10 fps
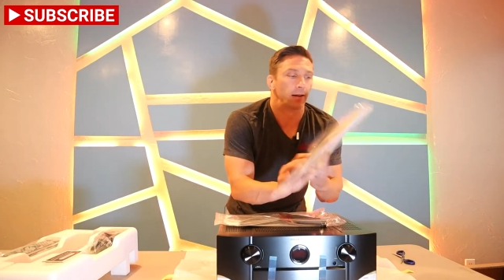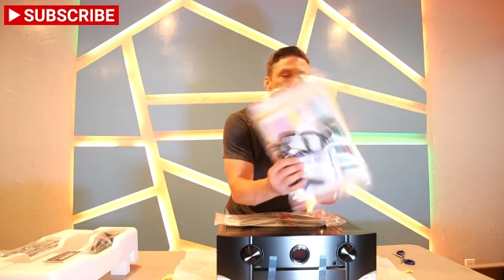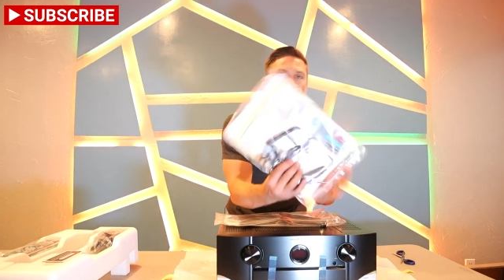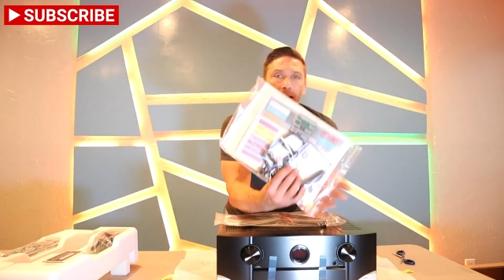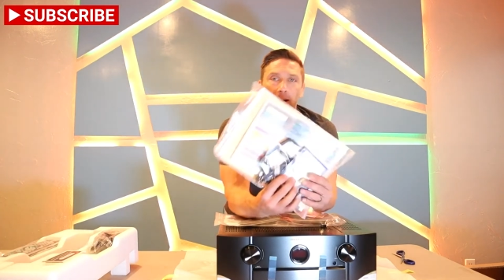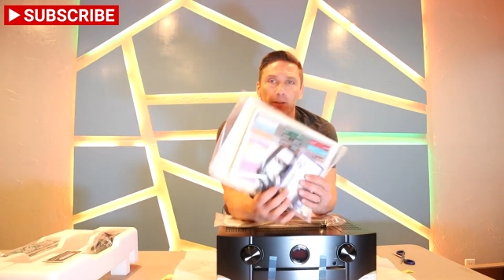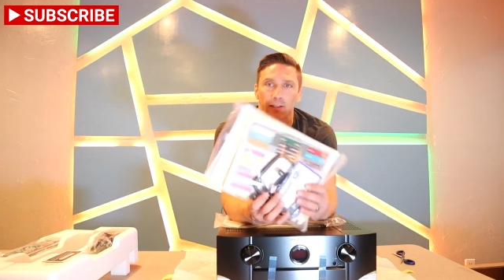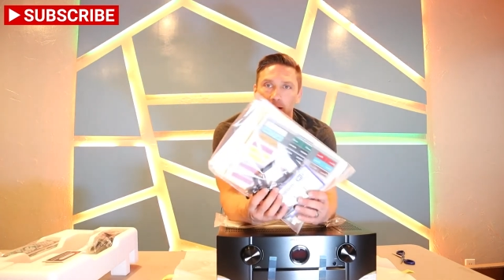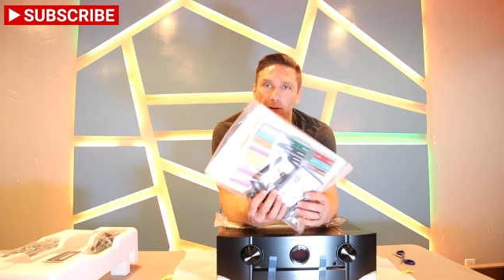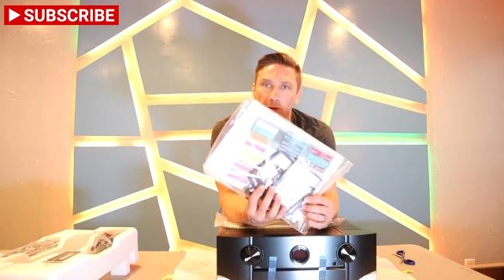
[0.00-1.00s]
it actually
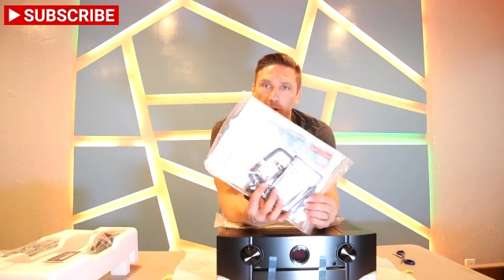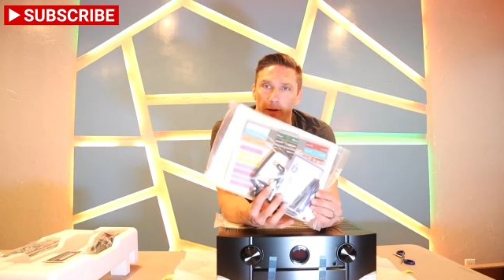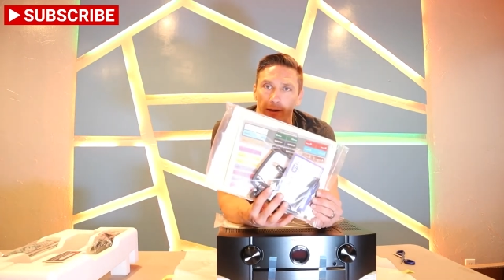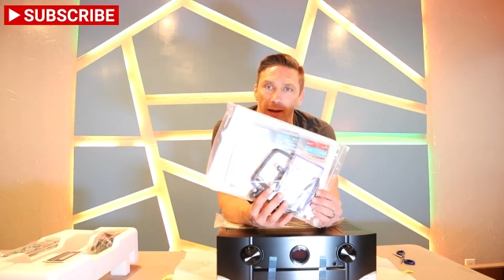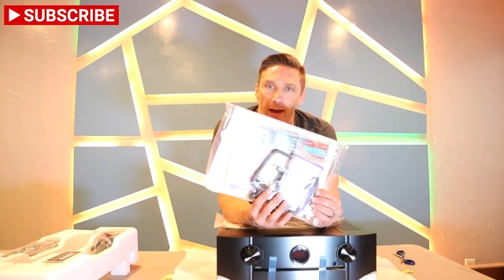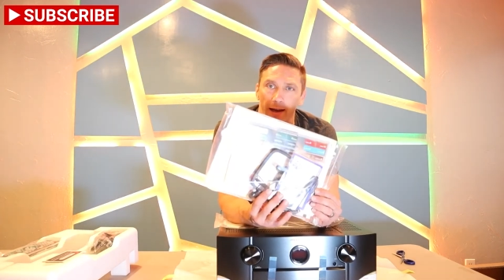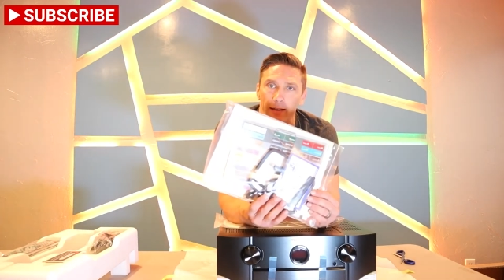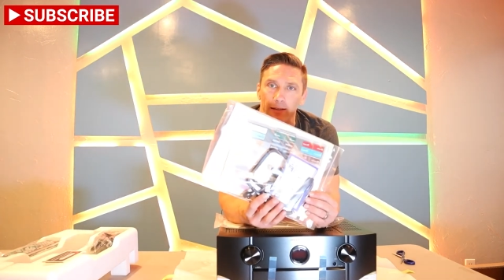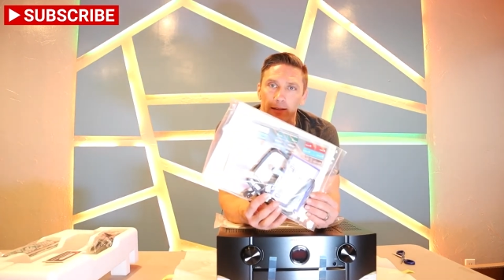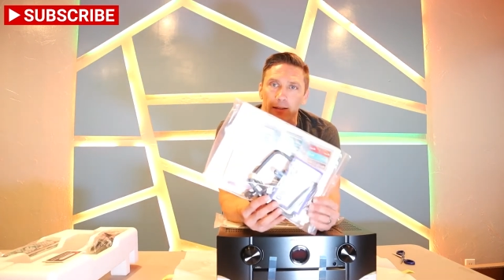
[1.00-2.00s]
gives you a
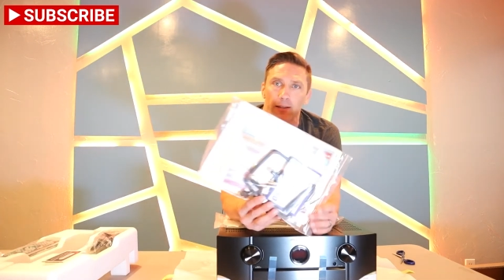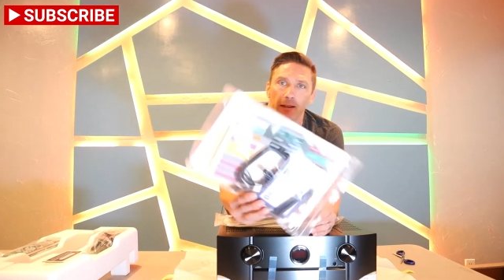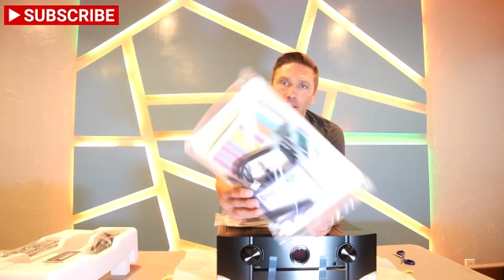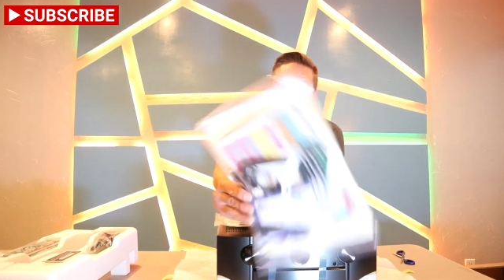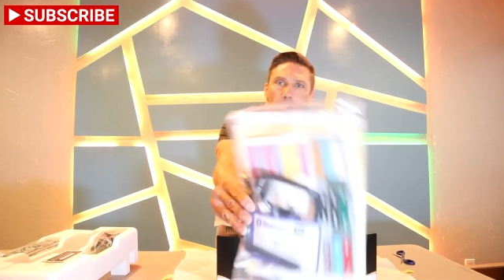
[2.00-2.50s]
nice, I don't